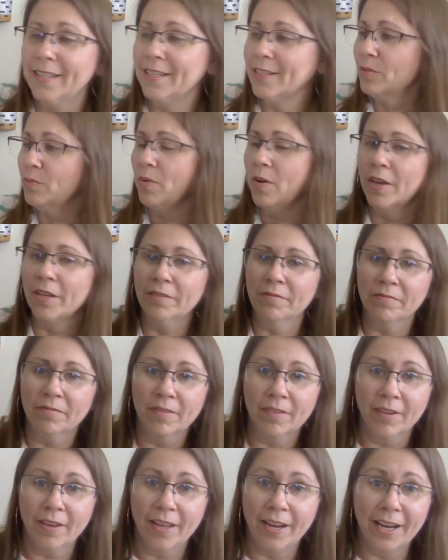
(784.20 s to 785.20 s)
this one,
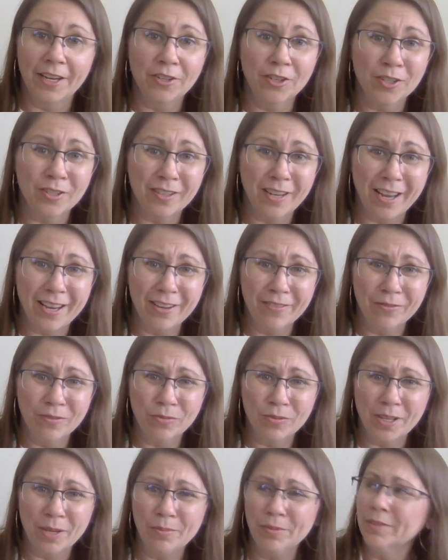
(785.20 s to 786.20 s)
and I even
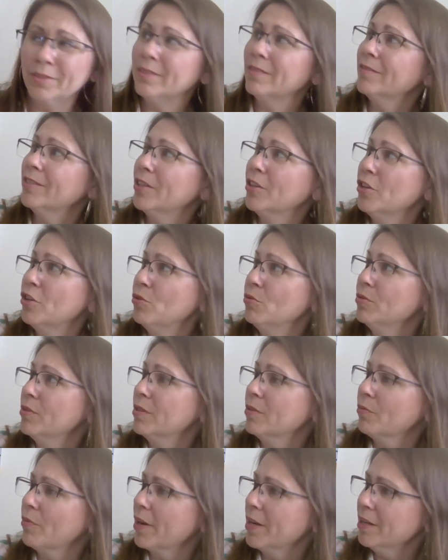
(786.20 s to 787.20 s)
was able to use
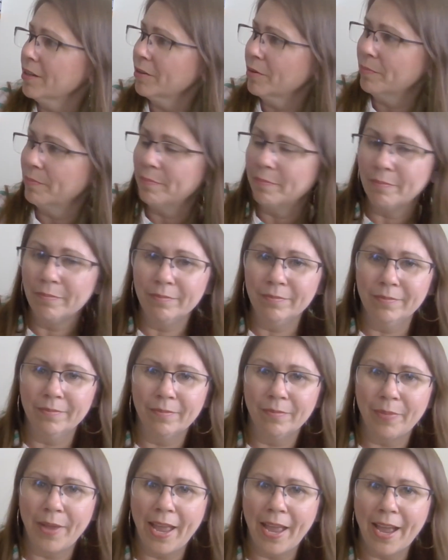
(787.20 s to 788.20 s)
the regular
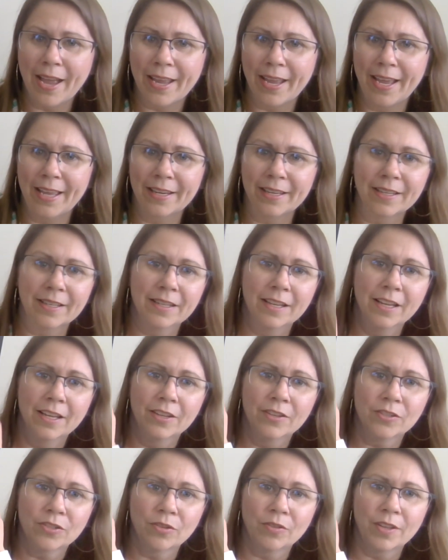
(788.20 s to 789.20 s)
back on it
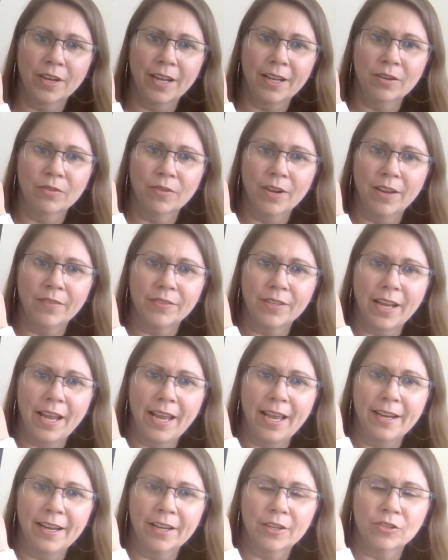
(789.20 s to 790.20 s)
so that I don't have to
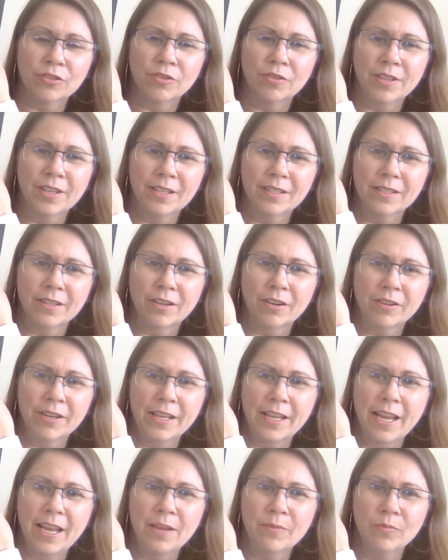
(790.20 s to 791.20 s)
add extra things that already
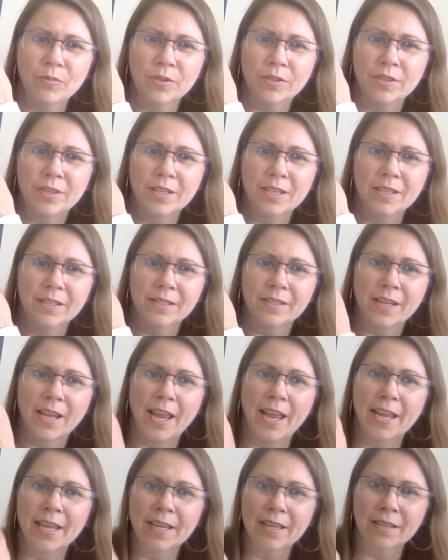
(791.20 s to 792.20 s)
came with these to
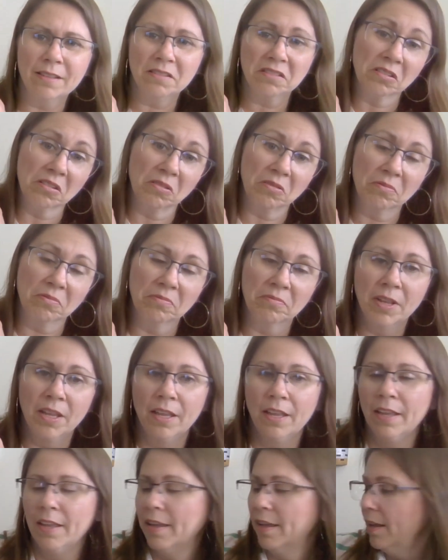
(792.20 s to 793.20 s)
hang it. So
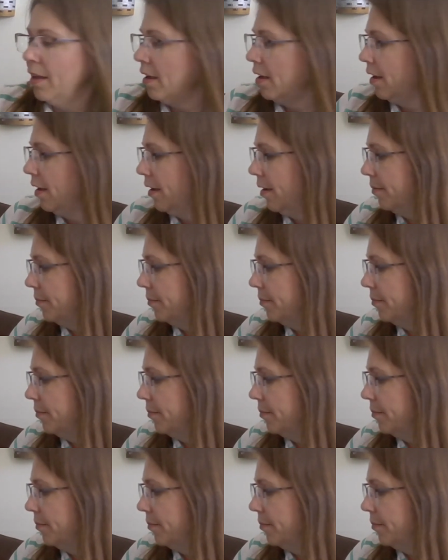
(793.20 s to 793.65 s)
I